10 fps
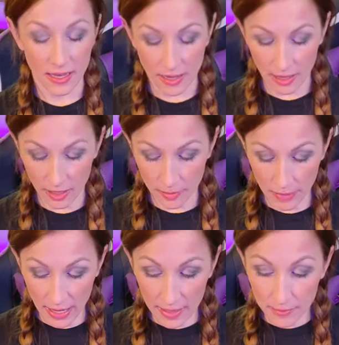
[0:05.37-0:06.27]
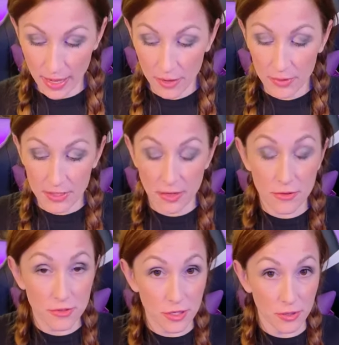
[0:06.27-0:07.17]
Um, I am back with another
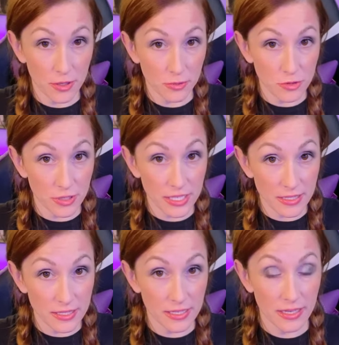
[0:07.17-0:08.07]
Tokyo treat.